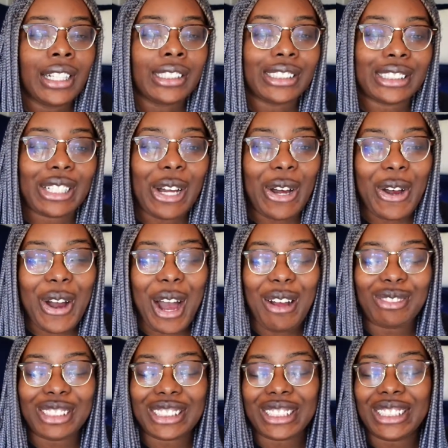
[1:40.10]
So
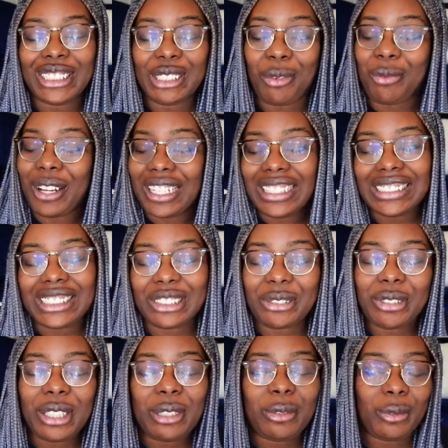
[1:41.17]
I'm just going to jump right
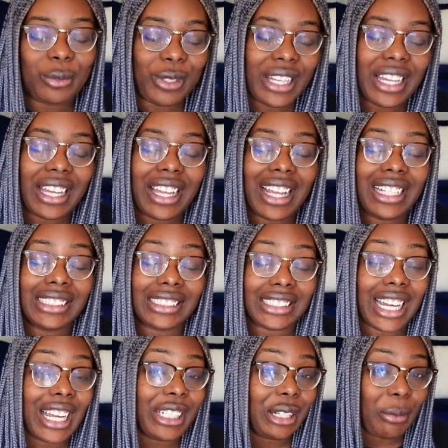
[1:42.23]
into it with
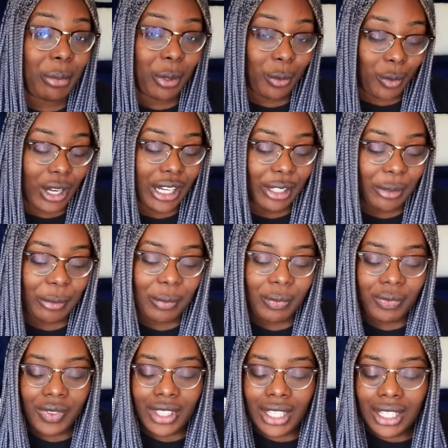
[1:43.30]
sign number one.
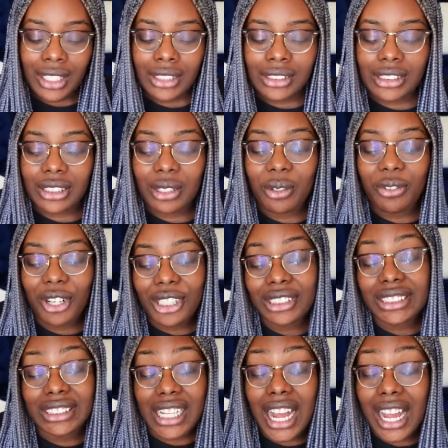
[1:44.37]
So the
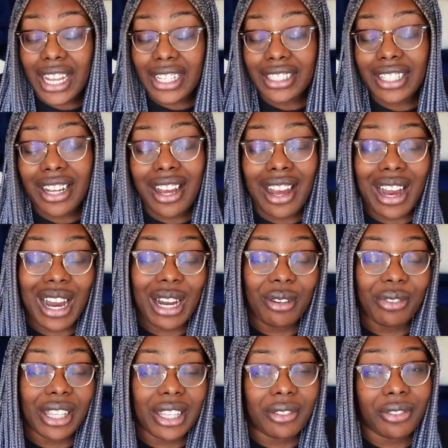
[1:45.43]
first sign
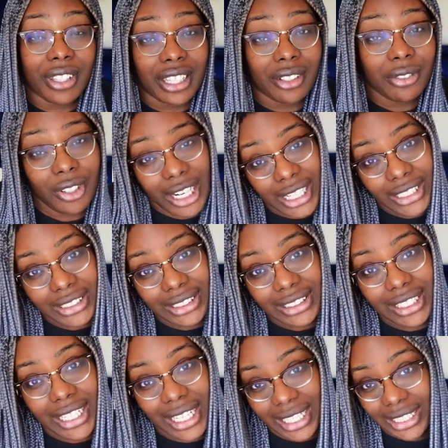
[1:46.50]
of a fake
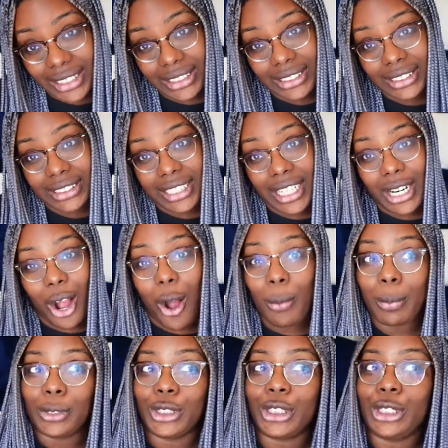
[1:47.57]
friend is an
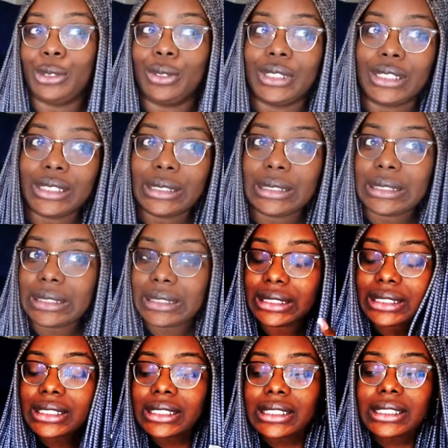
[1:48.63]

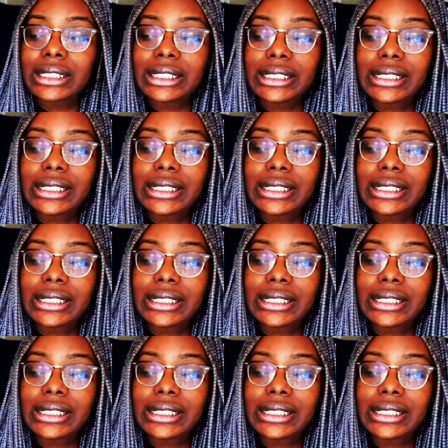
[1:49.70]
opportunist.